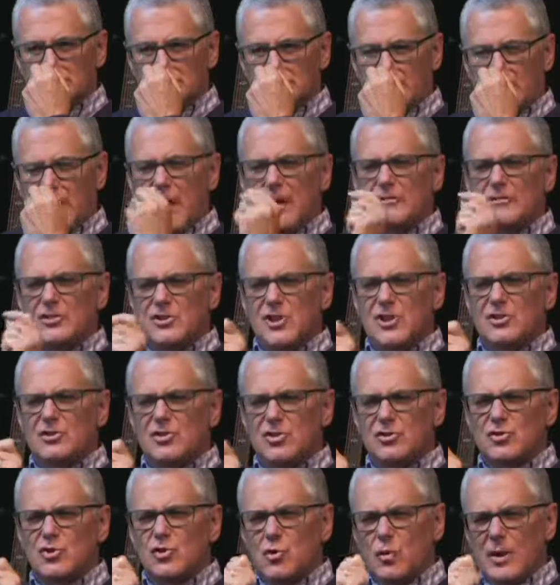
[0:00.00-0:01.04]
The average age
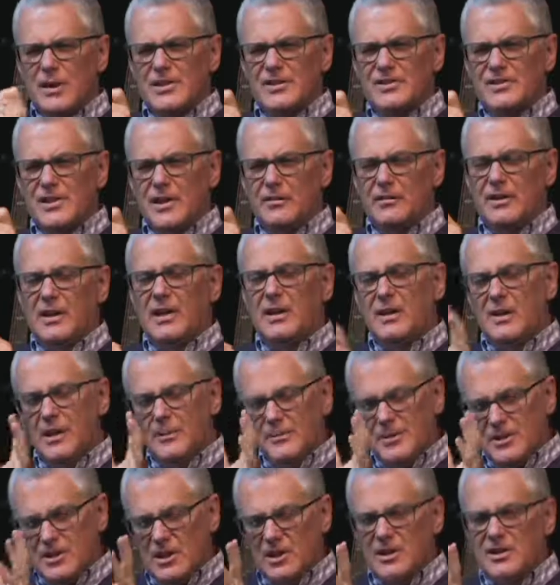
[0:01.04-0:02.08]
is 27. And let
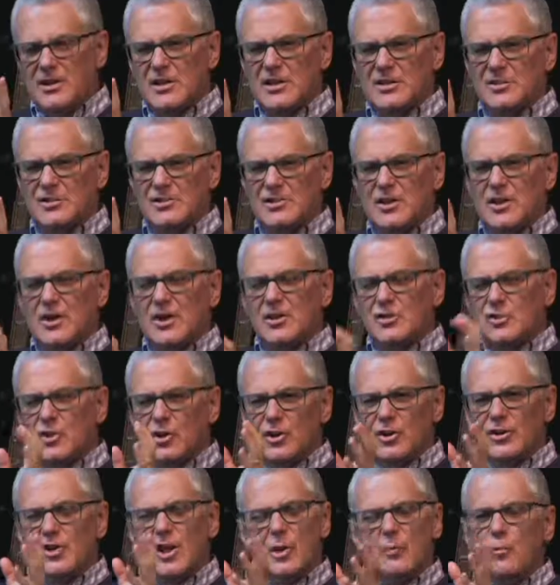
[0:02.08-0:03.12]
me tell you this, it's going
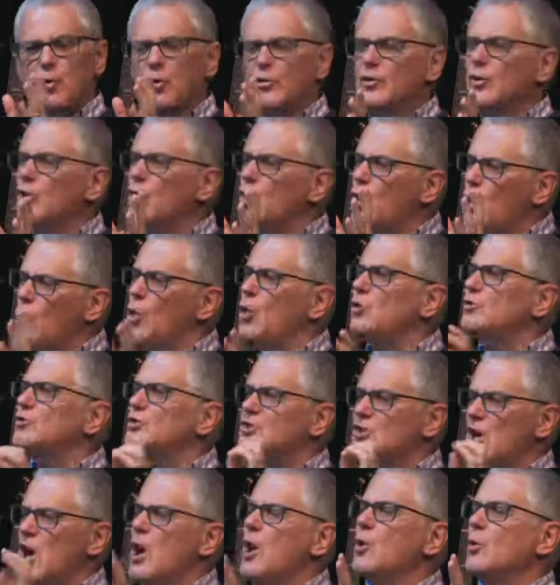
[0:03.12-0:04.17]
to take more than cold
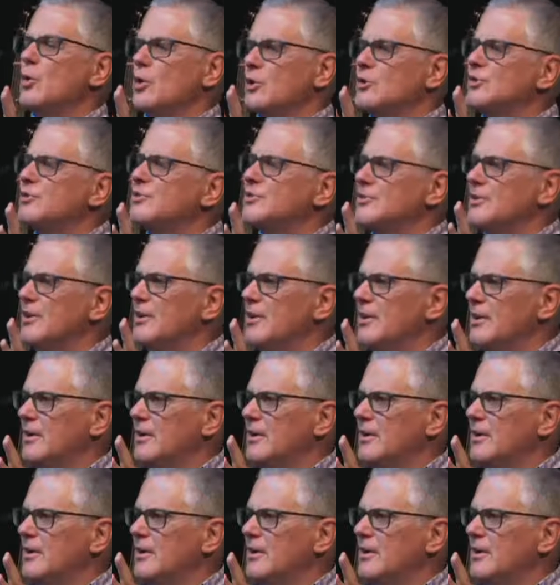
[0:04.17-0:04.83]
showers